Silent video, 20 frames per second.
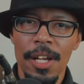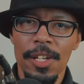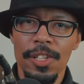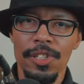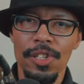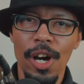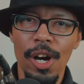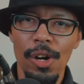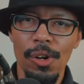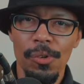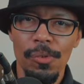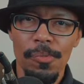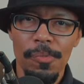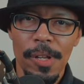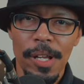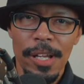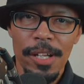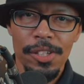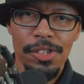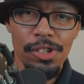So,
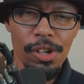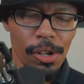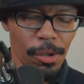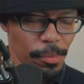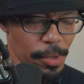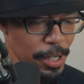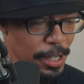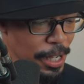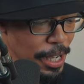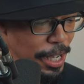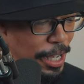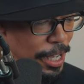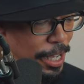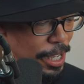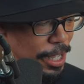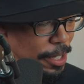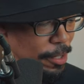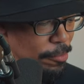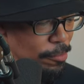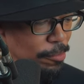
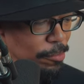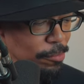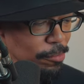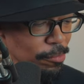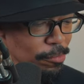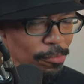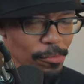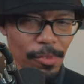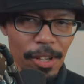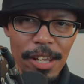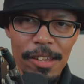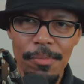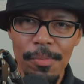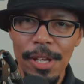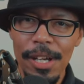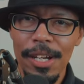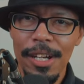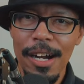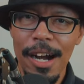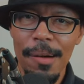gentlemen, leave
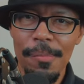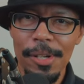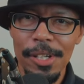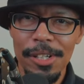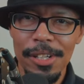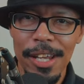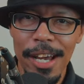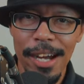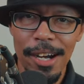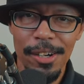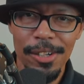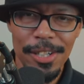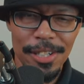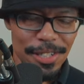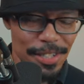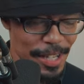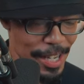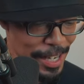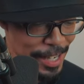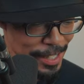me a comment down
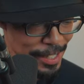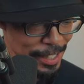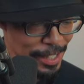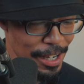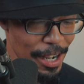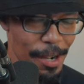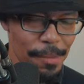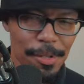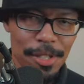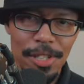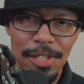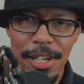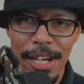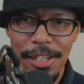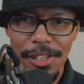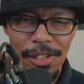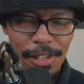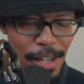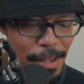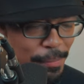inside the comment
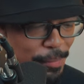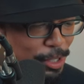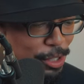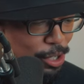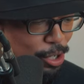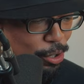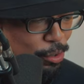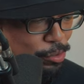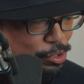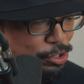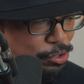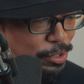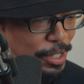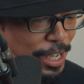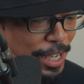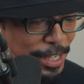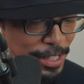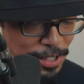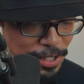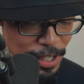section. Let me know what you
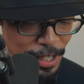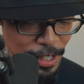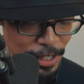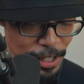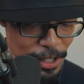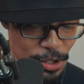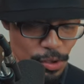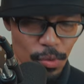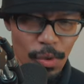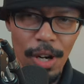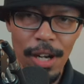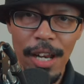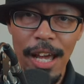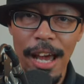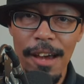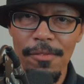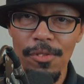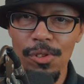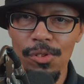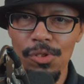guys think of this one.
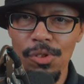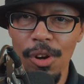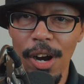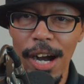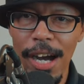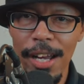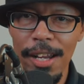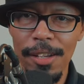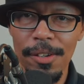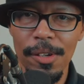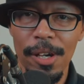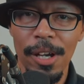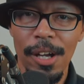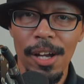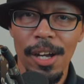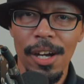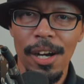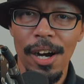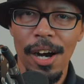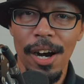Have you tried it?
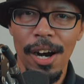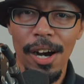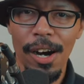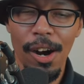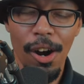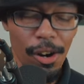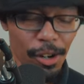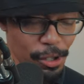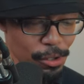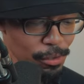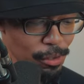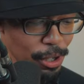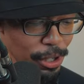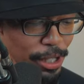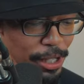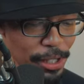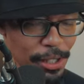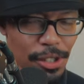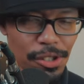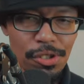Are you
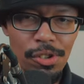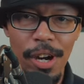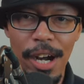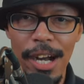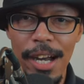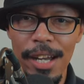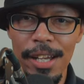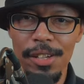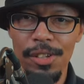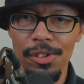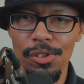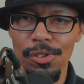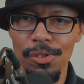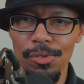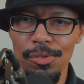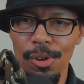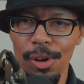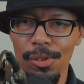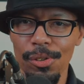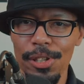looking to try it? Do
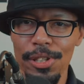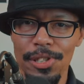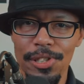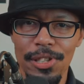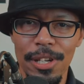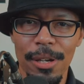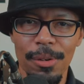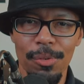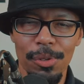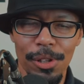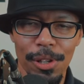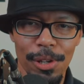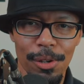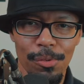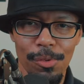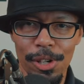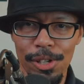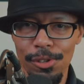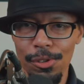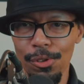you only stick with the
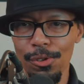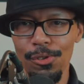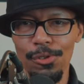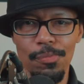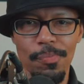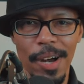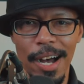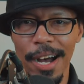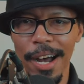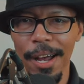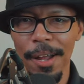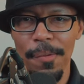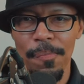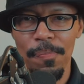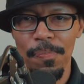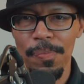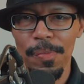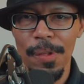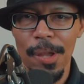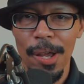originals by
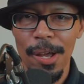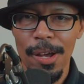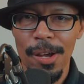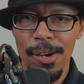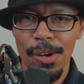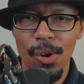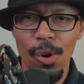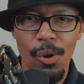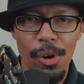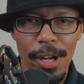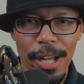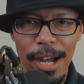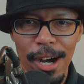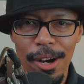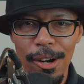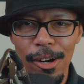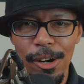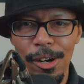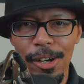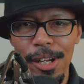going
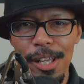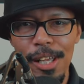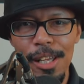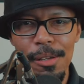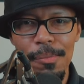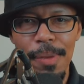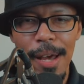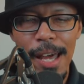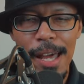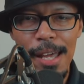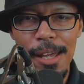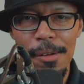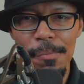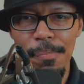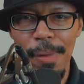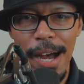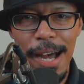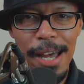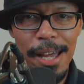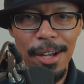out on eBay
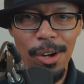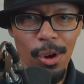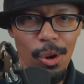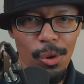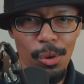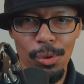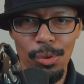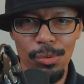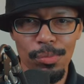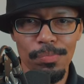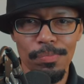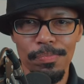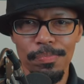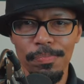and buying old